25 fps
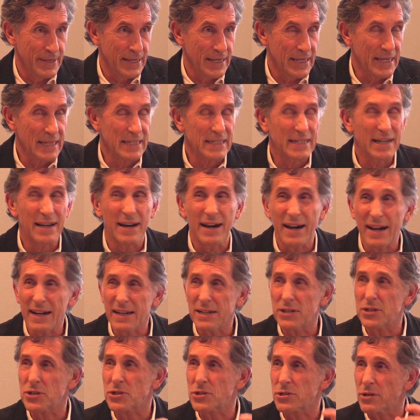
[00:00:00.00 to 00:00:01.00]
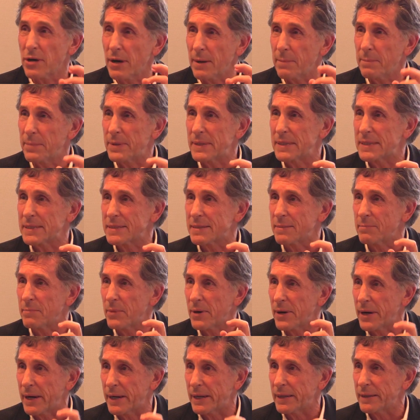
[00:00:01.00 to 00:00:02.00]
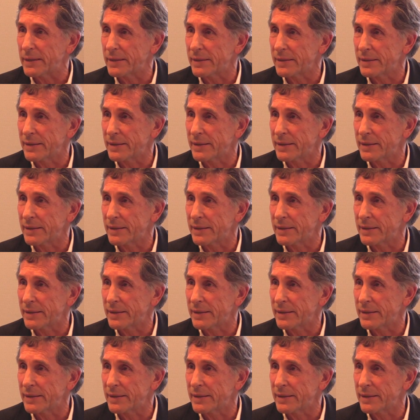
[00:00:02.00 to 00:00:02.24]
It kind of sharpens the mind.